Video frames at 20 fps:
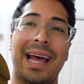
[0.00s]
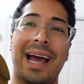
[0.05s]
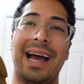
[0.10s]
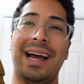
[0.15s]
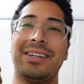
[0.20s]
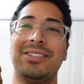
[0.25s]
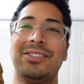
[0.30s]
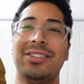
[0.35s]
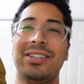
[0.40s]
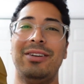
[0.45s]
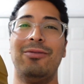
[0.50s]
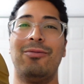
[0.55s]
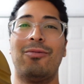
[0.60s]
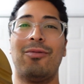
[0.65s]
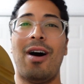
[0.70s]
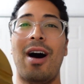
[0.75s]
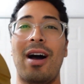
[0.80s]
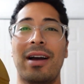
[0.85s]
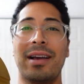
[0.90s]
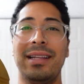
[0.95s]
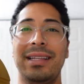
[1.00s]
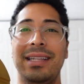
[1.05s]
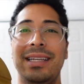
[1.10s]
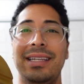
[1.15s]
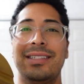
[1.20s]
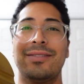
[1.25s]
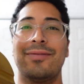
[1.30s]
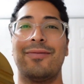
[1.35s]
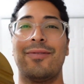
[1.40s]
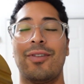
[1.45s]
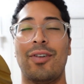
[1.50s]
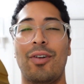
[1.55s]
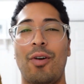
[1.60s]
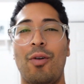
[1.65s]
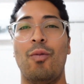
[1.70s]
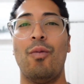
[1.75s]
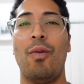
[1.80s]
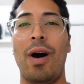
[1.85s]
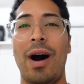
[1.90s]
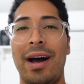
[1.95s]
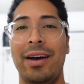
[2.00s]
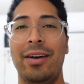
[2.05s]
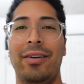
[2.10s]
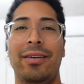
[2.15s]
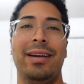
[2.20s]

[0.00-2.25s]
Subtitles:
actually rocking these for a while.